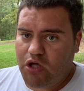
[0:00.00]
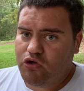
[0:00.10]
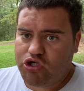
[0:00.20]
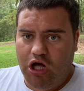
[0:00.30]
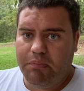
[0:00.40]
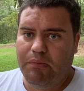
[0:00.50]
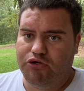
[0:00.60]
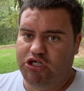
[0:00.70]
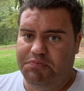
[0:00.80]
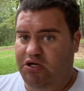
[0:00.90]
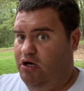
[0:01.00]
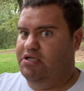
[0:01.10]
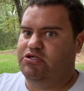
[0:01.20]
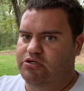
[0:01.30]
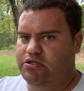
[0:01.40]
there's a lot of people, just
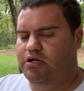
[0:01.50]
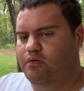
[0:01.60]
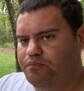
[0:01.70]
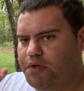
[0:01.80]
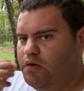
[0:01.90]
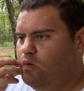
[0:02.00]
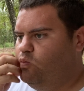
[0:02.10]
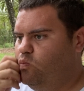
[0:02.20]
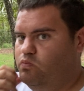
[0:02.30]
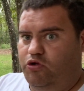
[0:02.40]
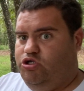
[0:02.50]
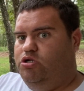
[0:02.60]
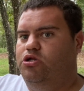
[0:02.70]
because there's a